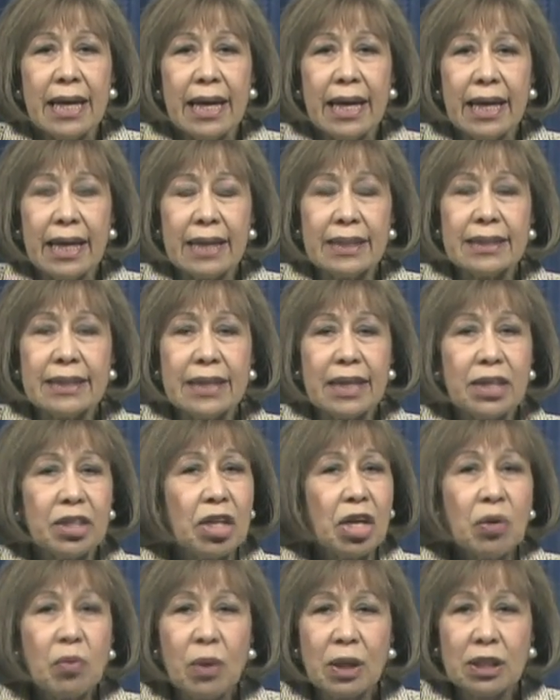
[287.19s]
and
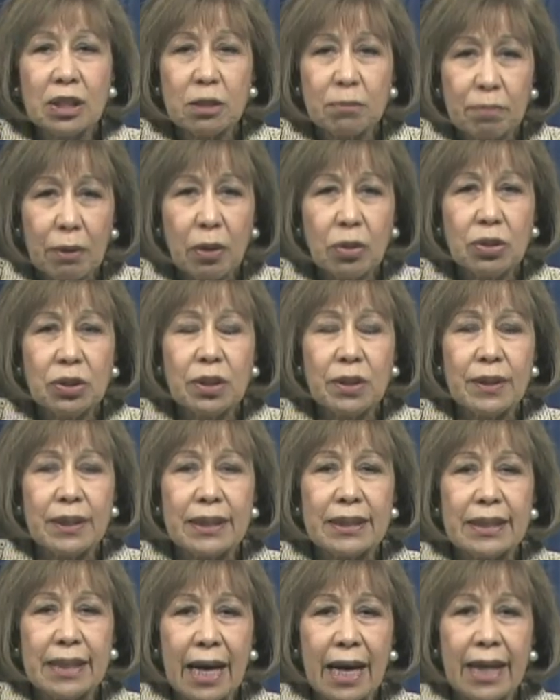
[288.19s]
no one spoke to
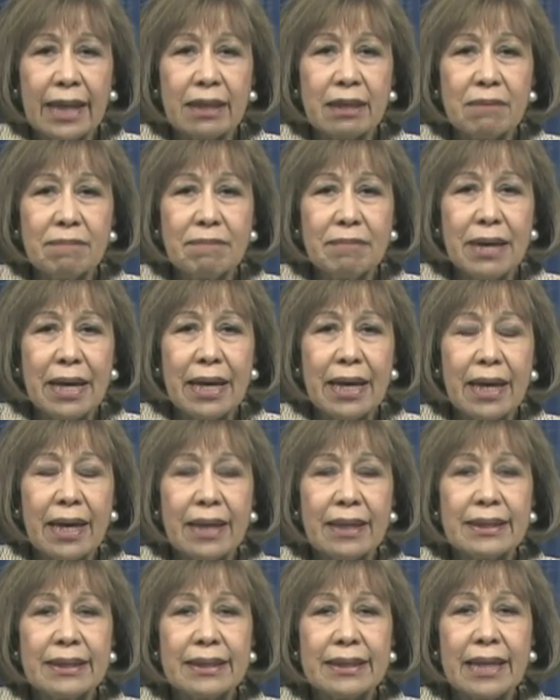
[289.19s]
this item,
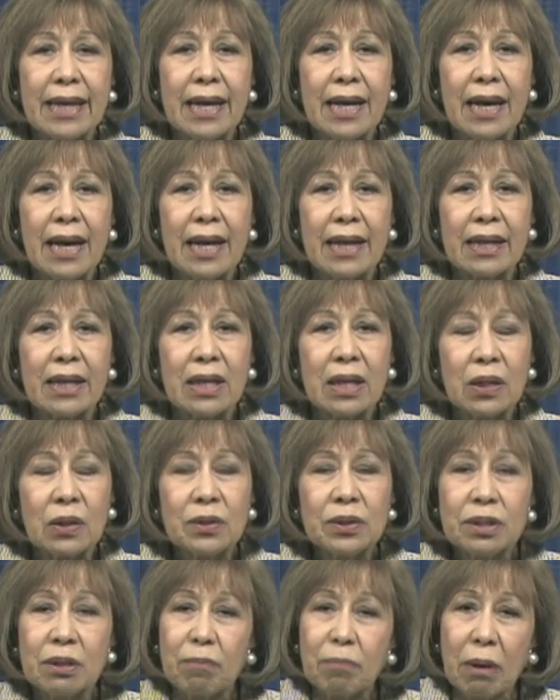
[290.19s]
and I
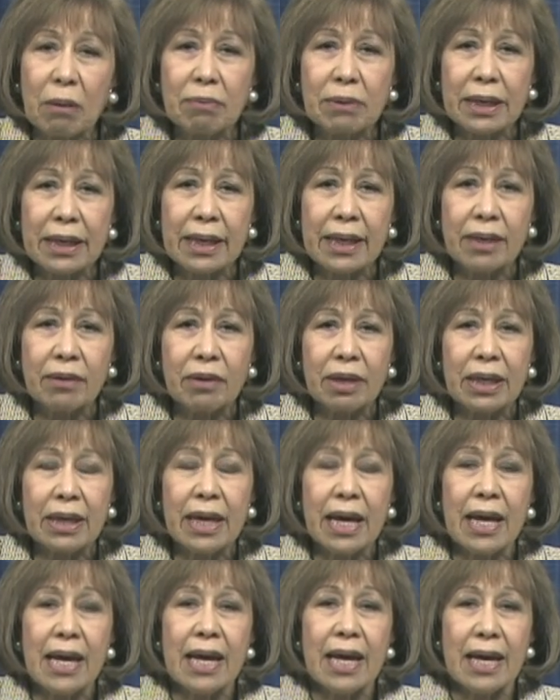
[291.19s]
closed the public
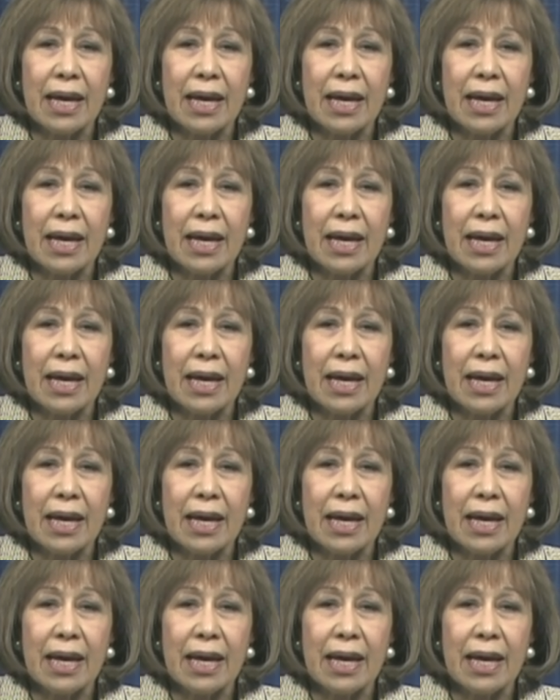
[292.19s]
hearing,